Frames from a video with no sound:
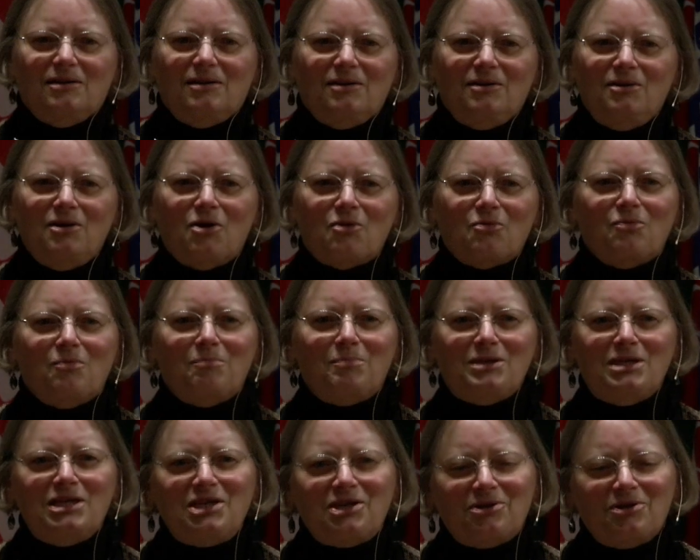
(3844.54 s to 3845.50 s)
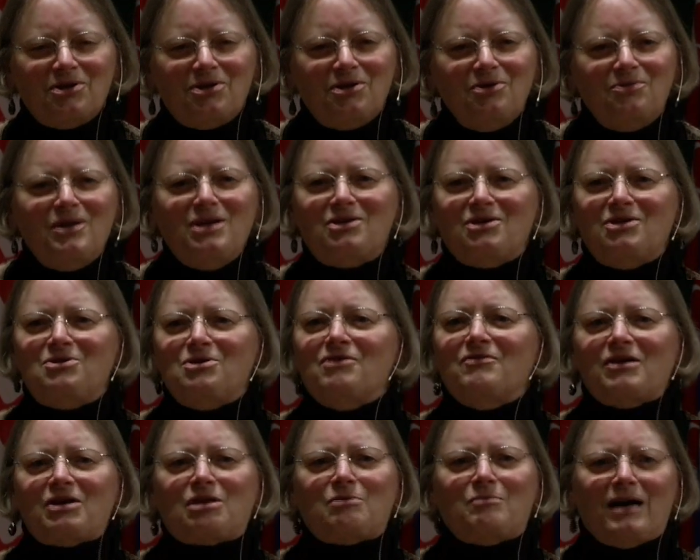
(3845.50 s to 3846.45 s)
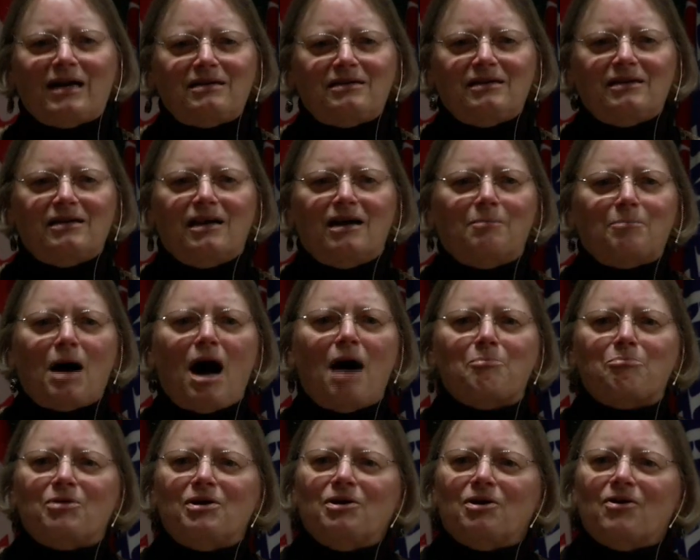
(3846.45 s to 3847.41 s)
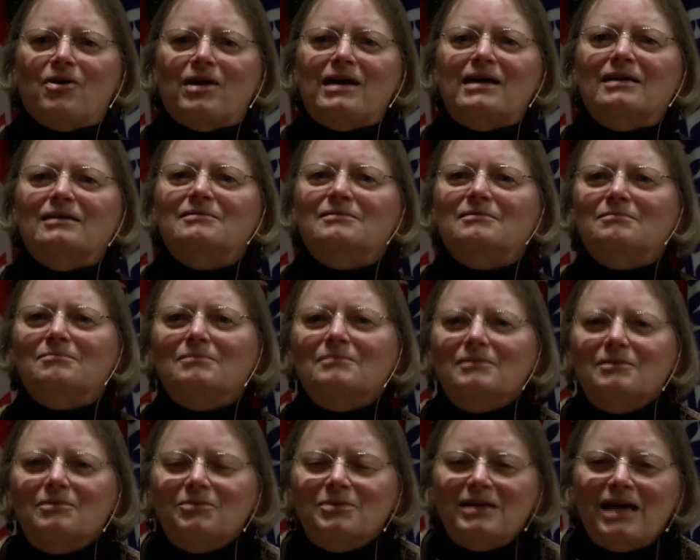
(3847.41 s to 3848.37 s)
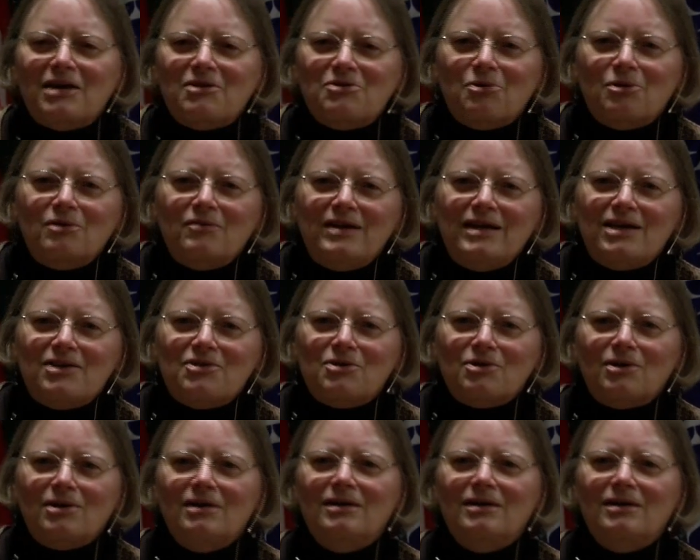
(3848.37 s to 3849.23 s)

no particular good reason to have expected it a priori. Was that sort of an answer?